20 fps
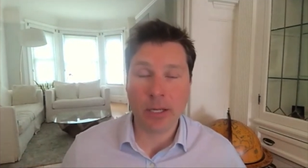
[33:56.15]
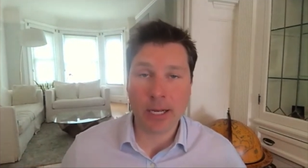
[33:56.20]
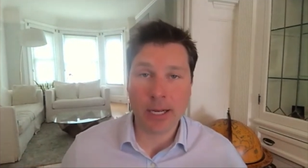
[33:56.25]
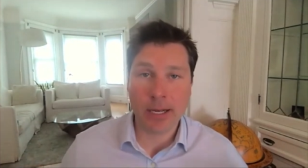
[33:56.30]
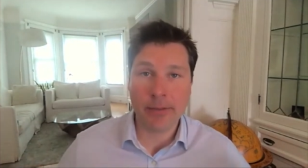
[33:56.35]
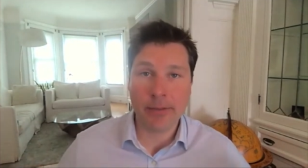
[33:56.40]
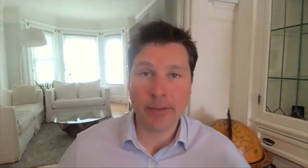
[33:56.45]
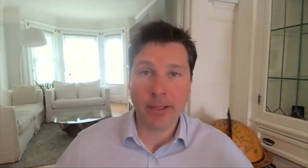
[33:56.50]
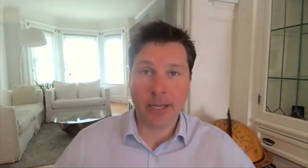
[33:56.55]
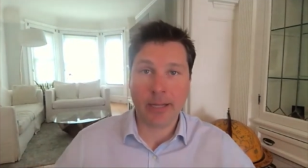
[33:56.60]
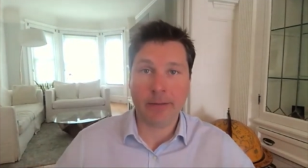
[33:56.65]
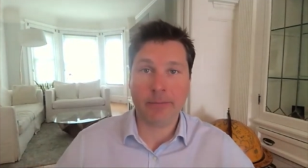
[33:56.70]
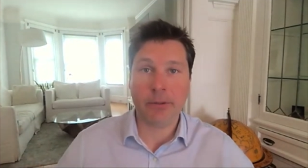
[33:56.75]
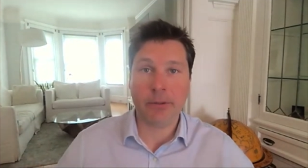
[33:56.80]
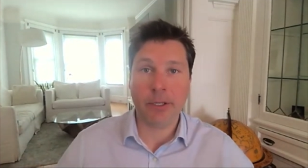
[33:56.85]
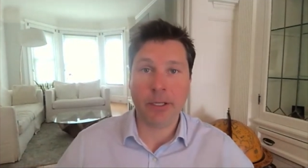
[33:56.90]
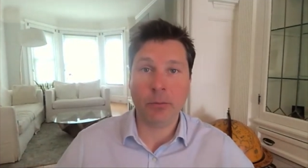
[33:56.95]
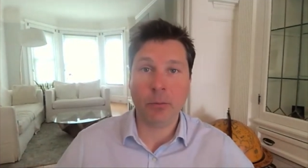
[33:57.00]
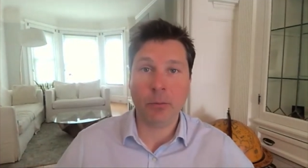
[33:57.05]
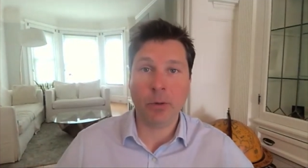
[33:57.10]
I've
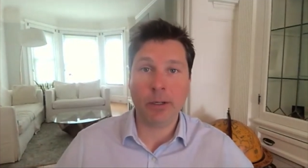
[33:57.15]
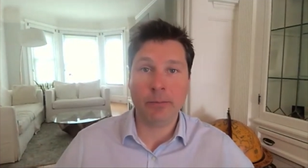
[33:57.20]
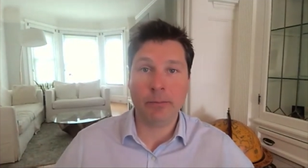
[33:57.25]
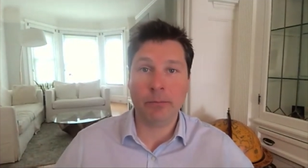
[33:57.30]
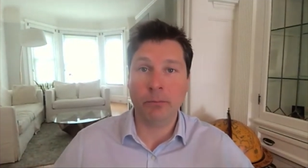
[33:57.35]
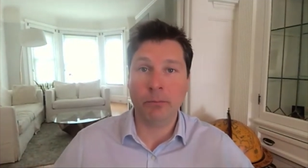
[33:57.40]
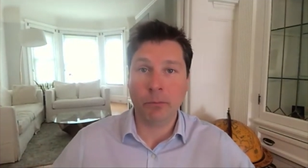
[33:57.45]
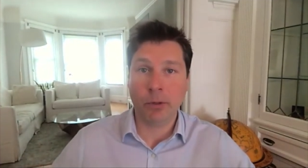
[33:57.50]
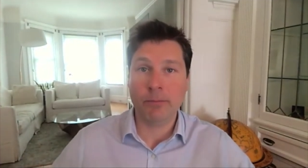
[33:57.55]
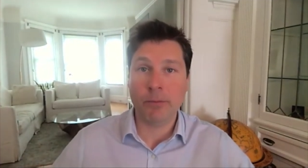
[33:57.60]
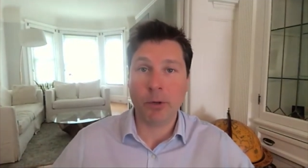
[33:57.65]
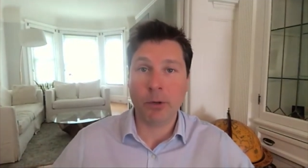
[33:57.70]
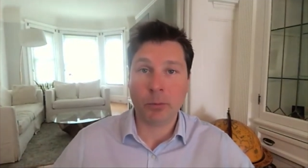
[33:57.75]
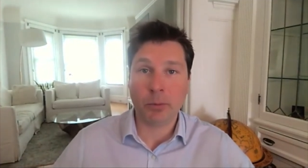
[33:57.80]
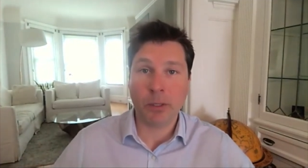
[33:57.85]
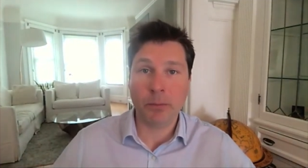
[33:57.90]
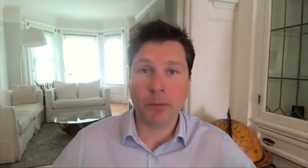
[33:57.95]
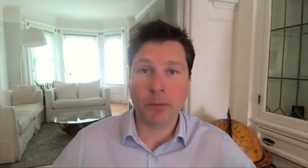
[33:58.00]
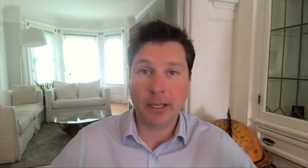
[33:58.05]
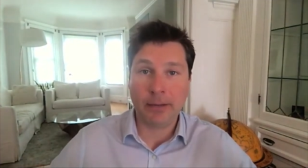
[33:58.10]
seen what most
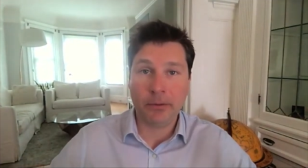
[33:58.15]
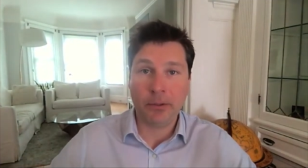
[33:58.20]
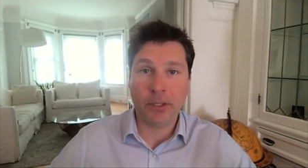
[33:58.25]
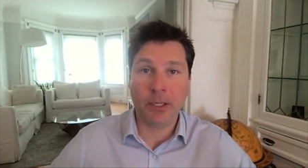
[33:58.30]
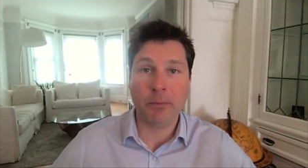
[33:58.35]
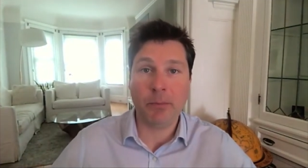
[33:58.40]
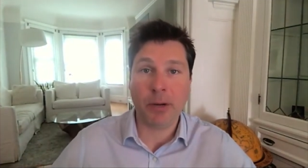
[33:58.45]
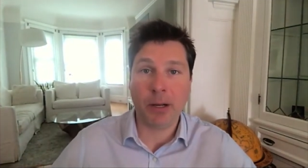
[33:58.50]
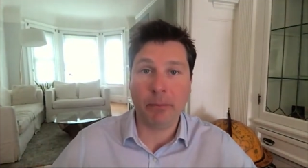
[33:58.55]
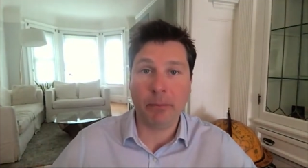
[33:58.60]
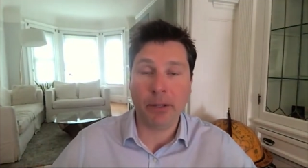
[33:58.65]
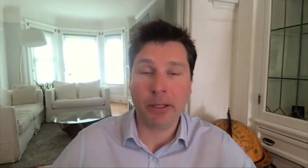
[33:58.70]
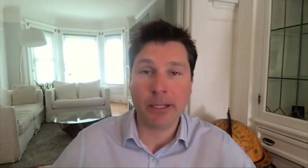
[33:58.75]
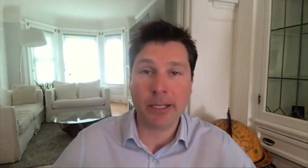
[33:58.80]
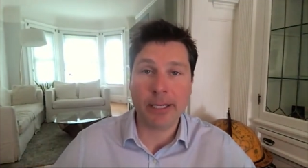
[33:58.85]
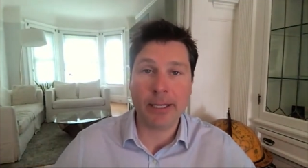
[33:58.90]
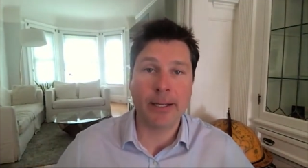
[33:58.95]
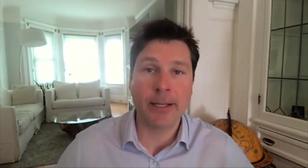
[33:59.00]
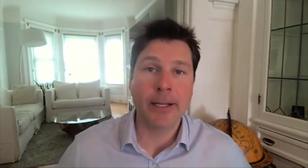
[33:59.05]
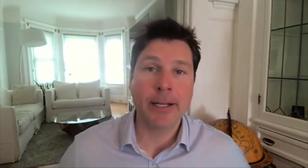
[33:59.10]
people have seen
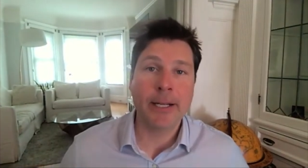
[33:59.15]
publicly.